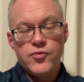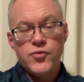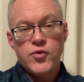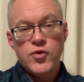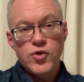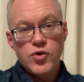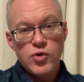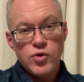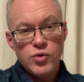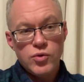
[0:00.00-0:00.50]

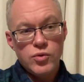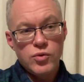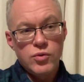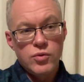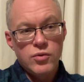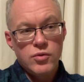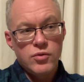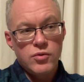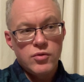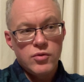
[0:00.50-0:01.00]
You
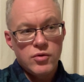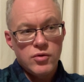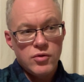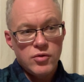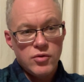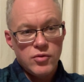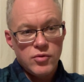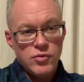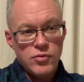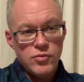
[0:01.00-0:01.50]

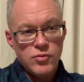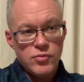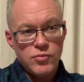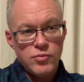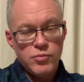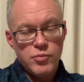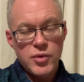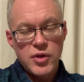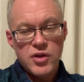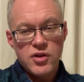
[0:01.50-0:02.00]

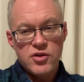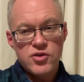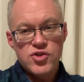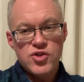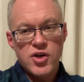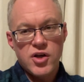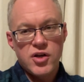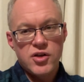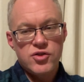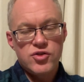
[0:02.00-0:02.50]
be the
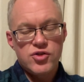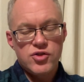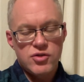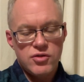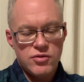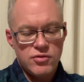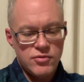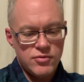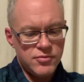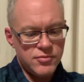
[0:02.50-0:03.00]
judge.
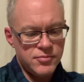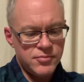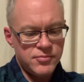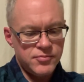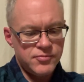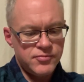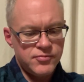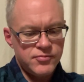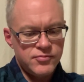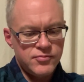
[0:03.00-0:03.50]

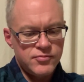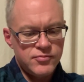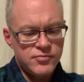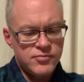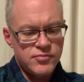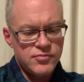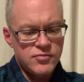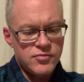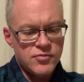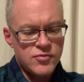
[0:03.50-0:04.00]

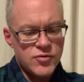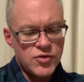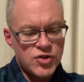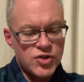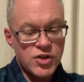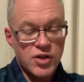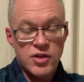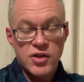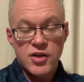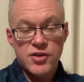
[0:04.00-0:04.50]

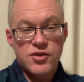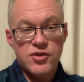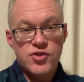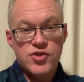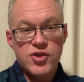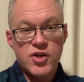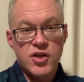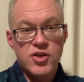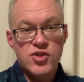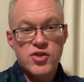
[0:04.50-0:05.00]
Shall not the
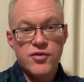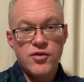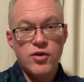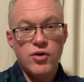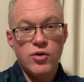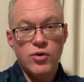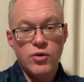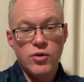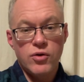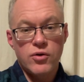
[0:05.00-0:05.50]
judge of the
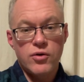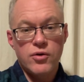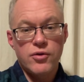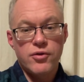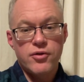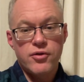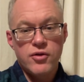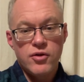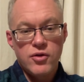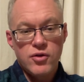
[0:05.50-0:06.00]
whole
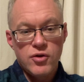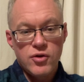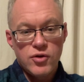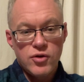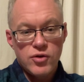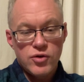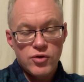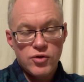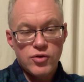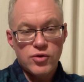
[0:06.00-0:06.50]
earth
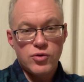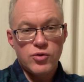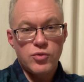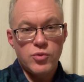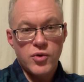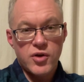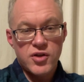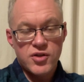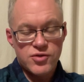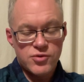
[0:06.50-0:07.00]
do
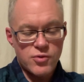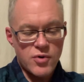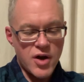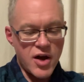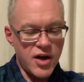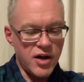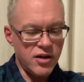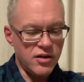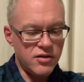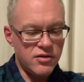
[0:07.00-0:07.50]
what is
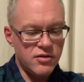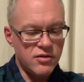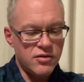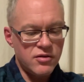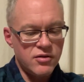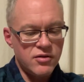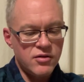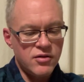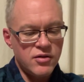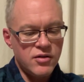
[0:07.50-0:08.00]
right,
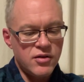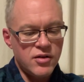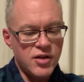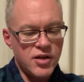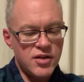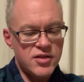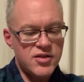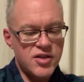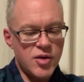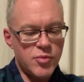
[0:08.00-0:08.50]

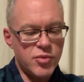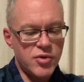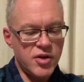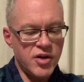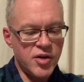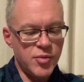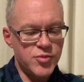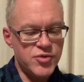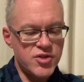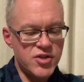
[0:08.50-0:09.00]
as
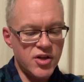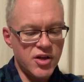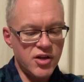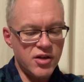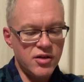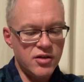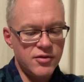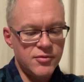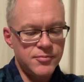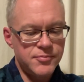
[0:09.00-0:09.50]
Abraham said?